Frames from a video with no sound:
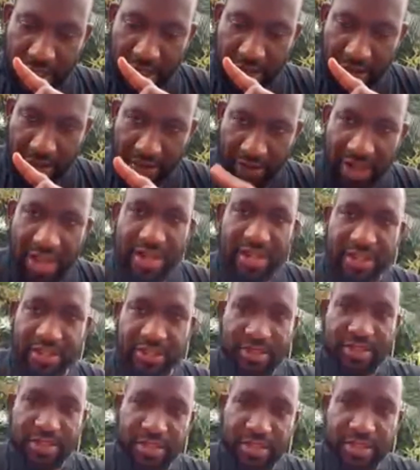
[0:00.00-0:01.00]

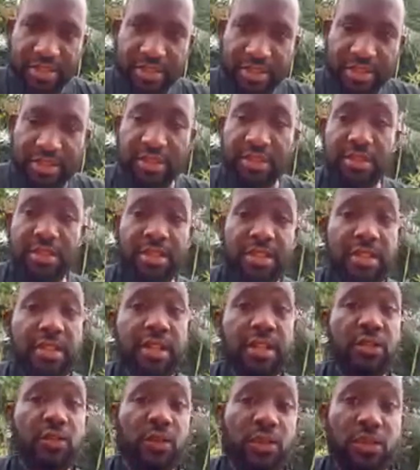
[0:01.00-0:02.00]
reality in the year
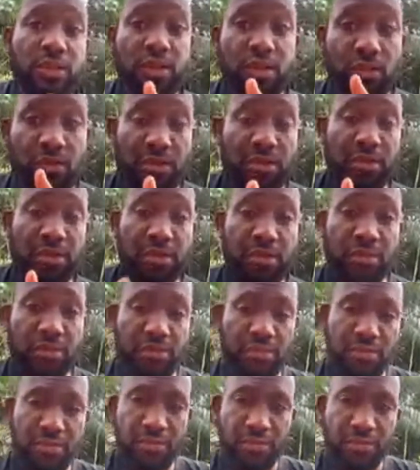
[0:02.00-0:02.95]
2022.